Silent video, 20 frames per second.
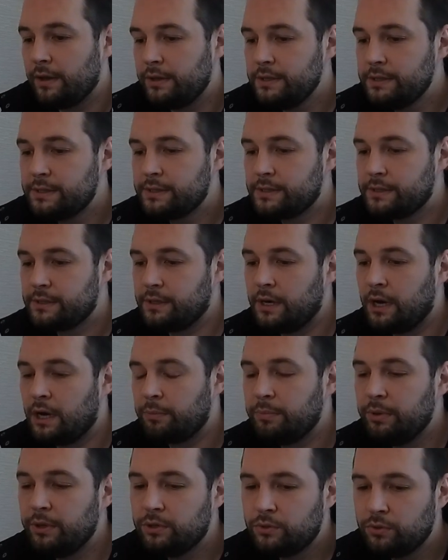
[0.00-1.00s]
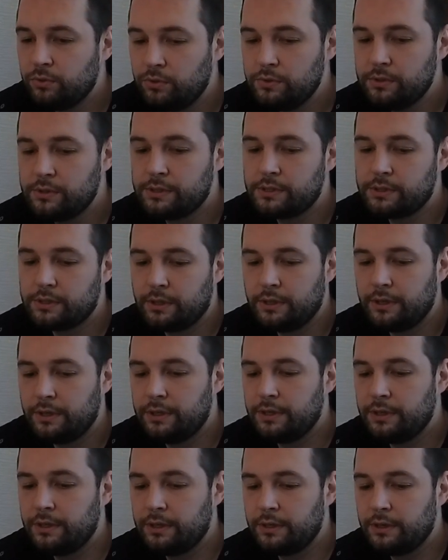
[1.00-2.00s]
These RP tools
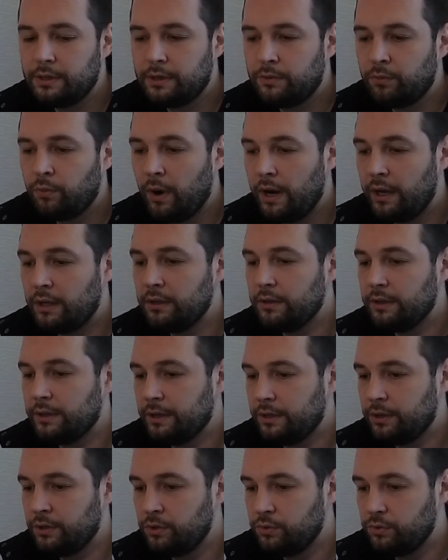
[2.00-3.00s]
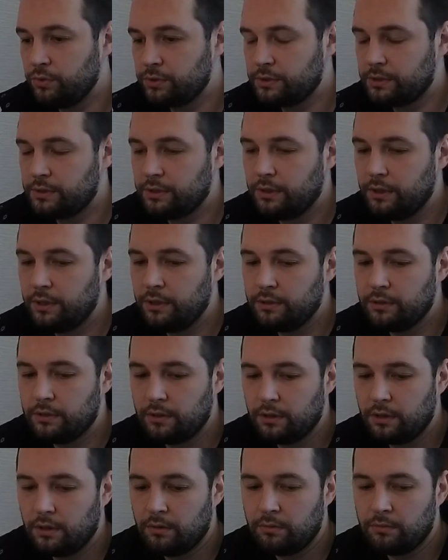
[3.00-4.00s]
are widely used in
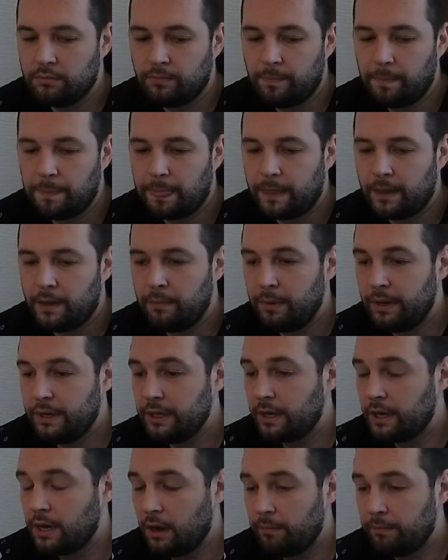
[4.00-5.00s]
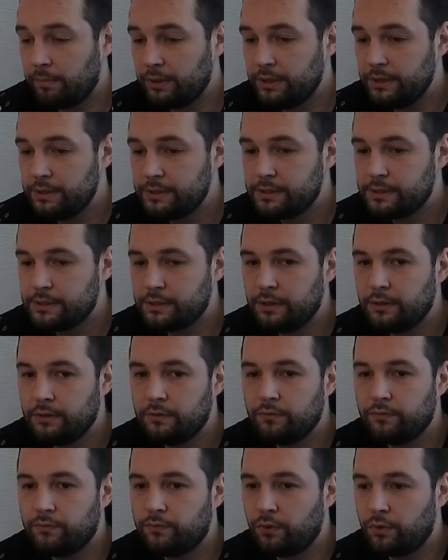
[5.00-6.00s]
many companies
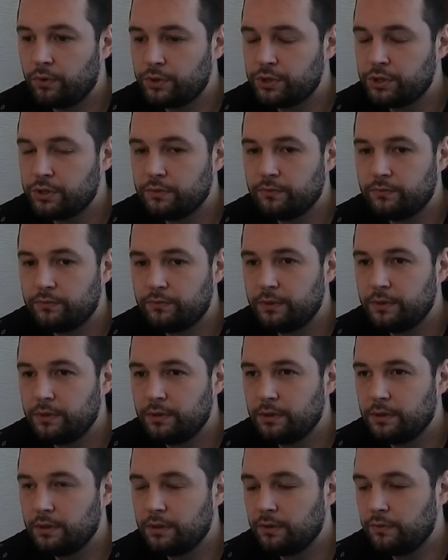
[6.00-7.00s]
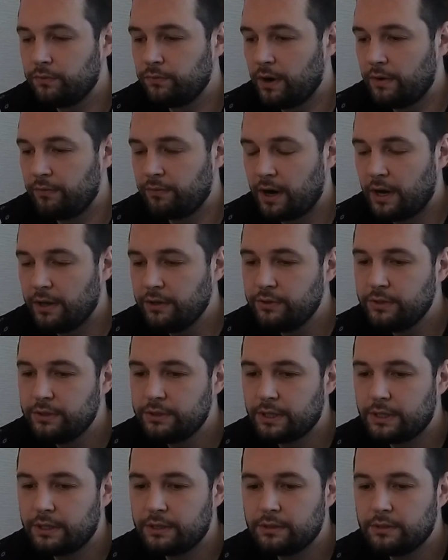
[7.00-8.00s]
in Fortune
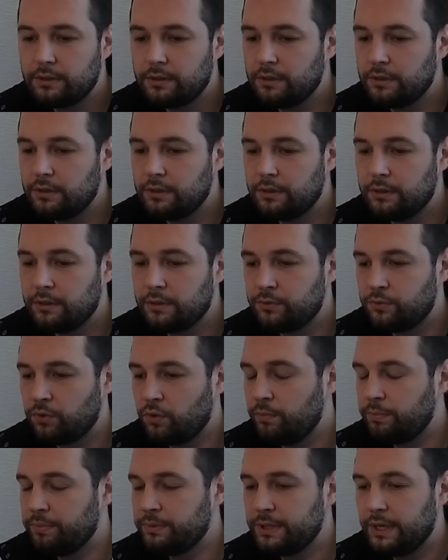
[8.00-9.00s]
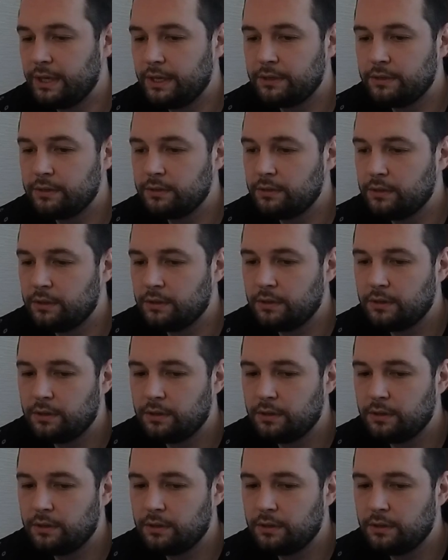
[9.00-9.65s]
500 and top 10